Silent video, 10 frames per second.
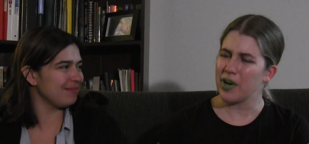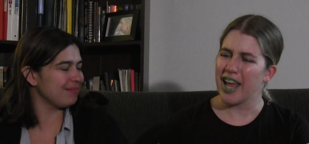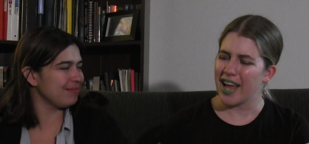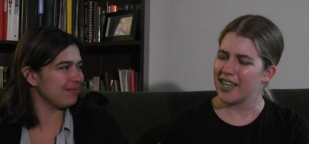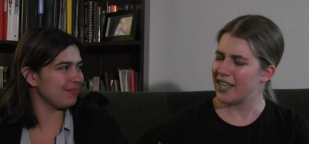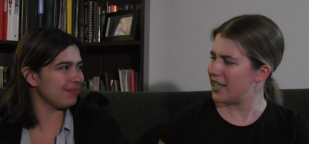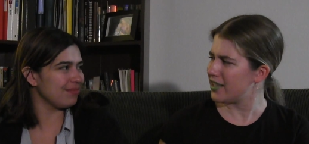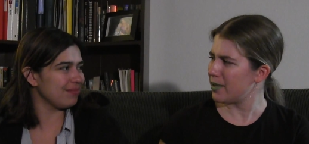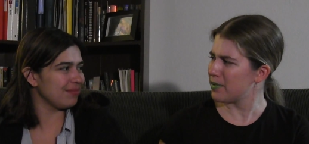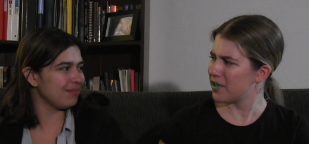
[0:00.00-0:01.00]
Speaker 1: we had any
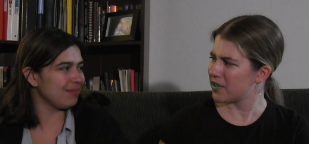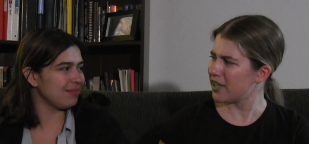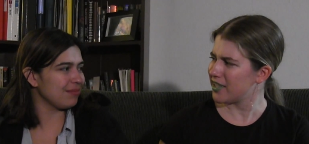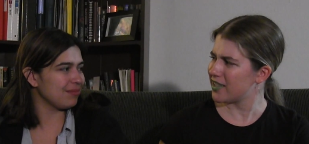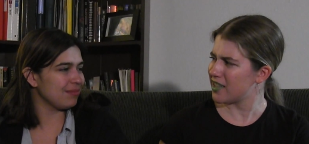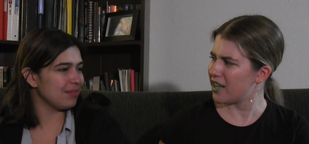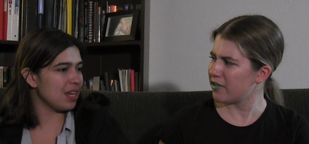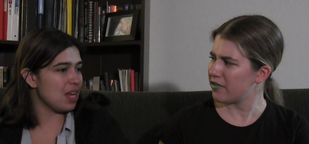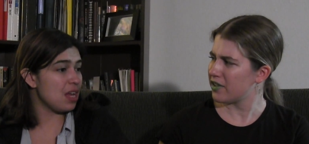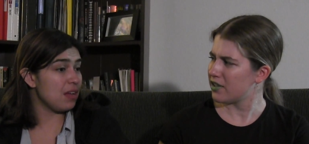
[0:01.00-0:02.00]
attempts on Grace's
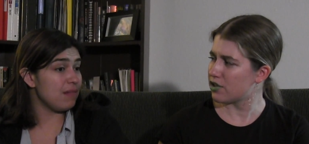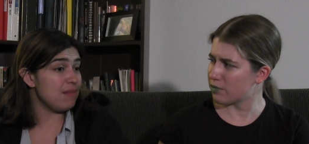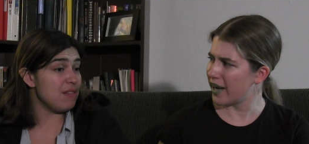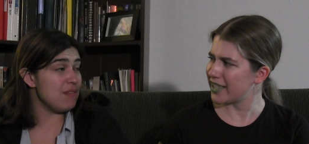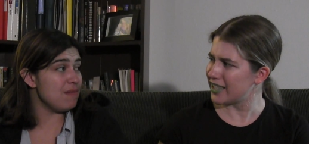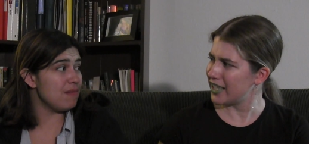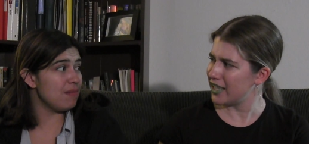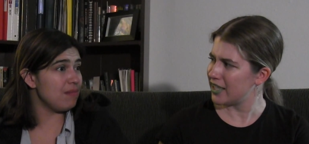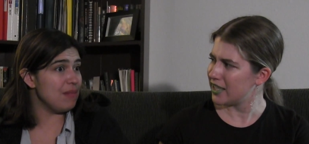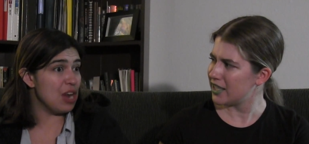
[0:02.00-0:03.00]
life
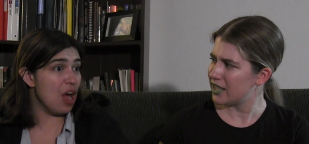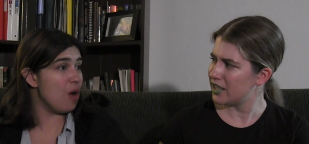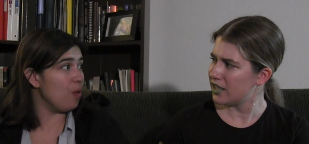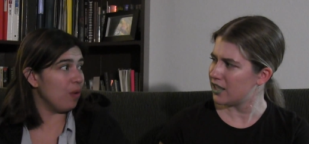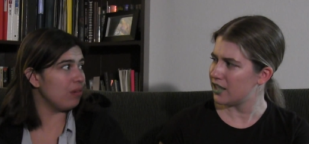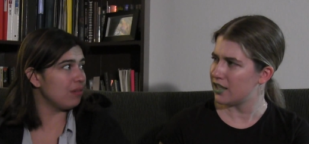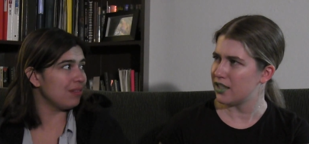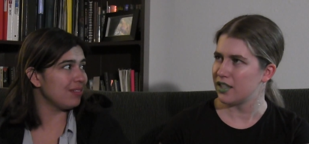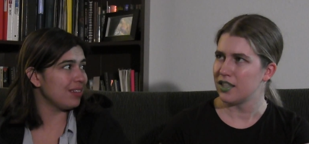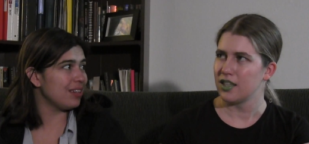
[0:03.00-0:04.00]
directly? No.
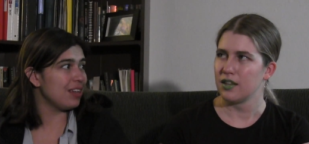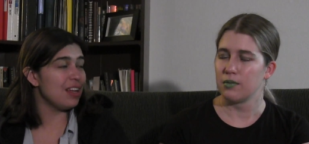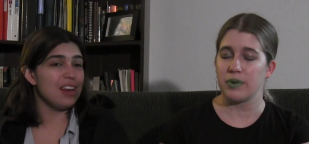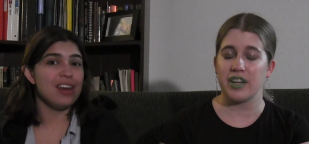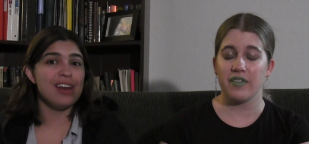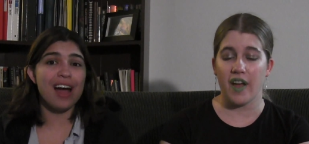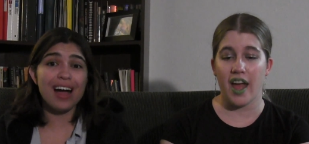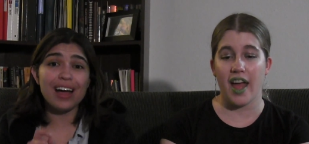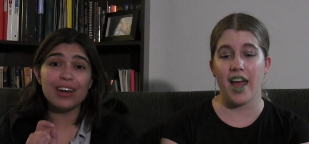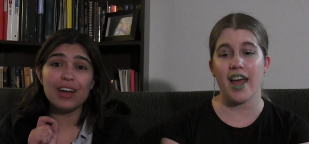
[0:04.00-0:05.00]
We've
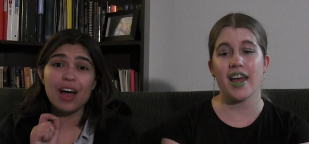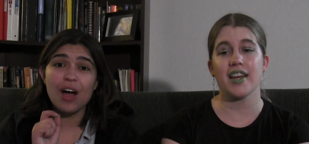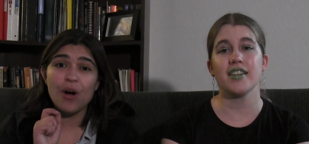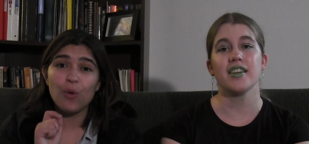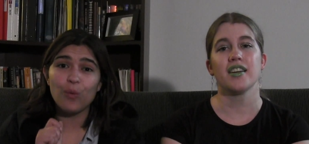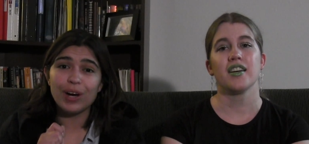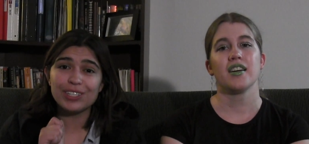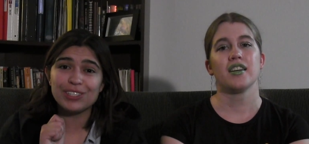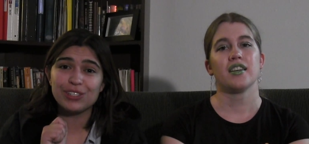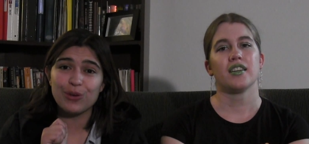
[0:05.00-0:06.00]
None had
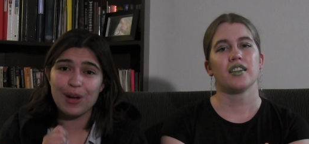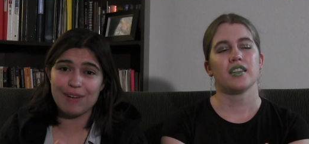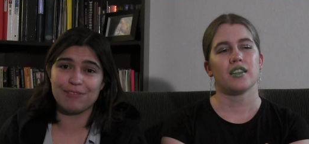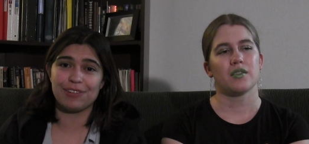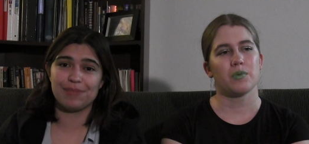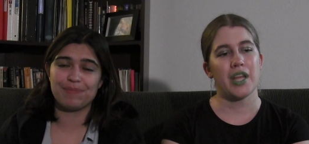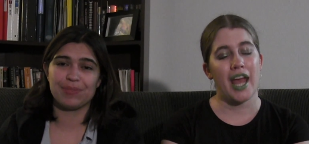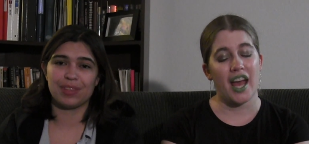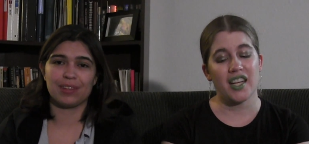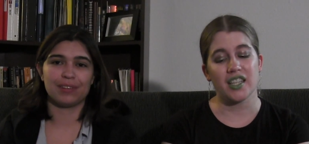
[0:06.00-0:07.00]
whatsoever. We
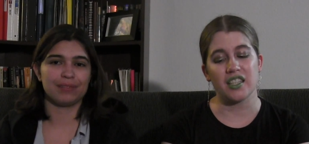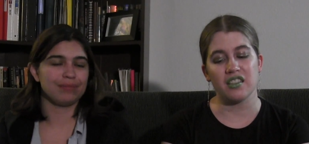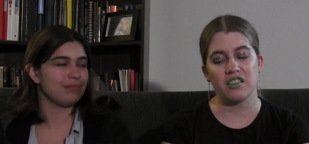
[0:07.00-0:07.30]
had a